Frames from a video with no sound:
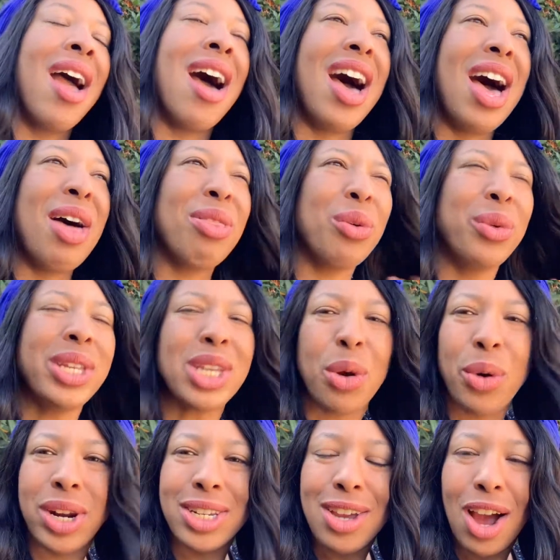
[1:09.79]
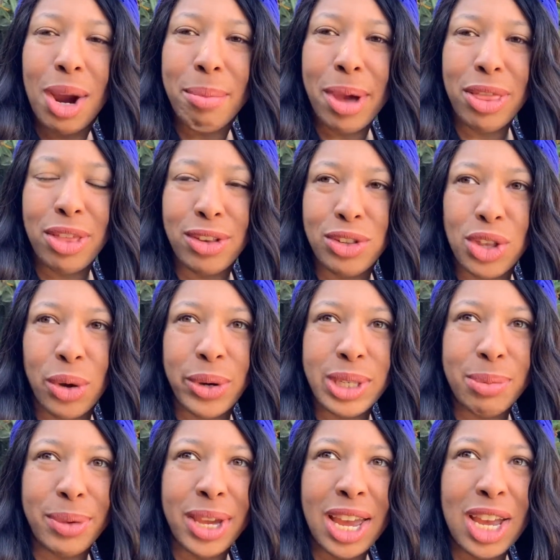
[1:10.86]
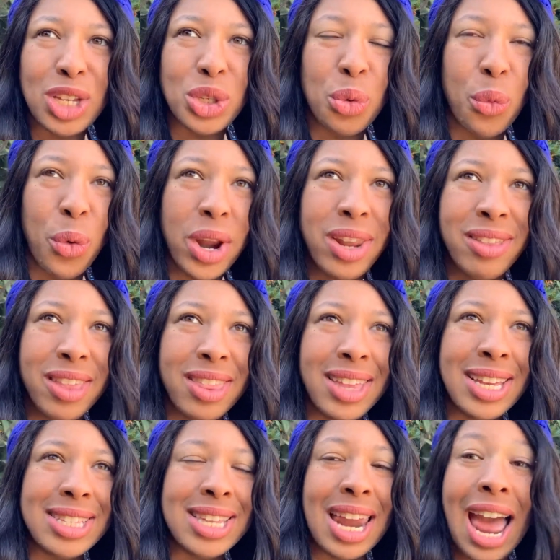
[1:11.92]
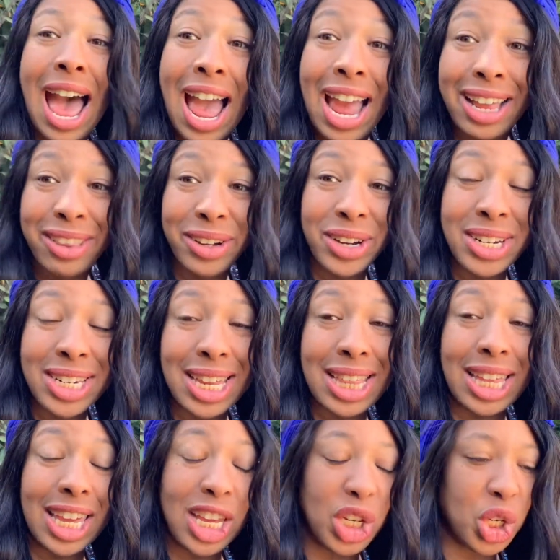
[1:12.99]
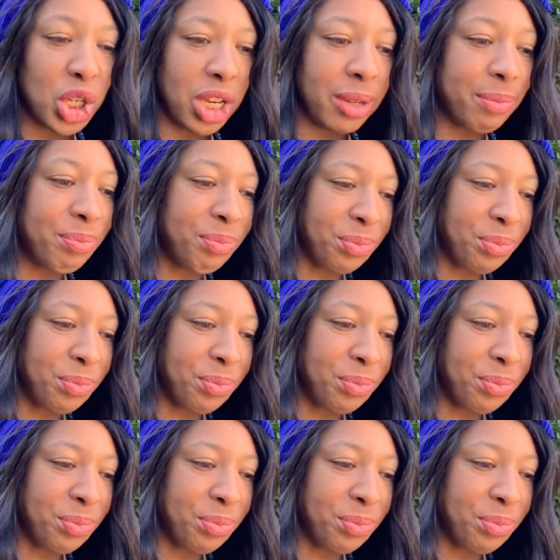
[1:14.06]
The reason I want to talk about this though is because one of the things that I learned in the kitchen